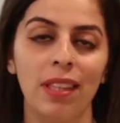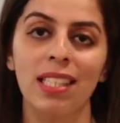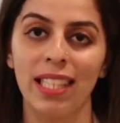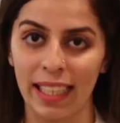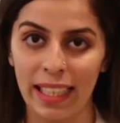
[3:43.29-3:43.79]

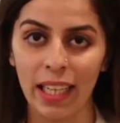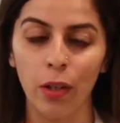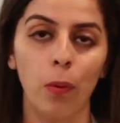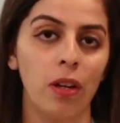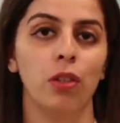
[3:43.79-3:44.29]
This
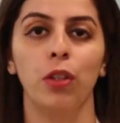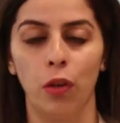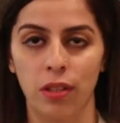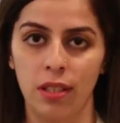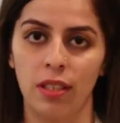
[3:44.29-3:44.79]
technique works on
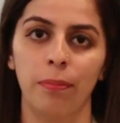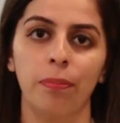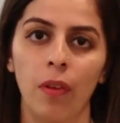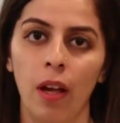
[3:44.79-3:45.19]
your system.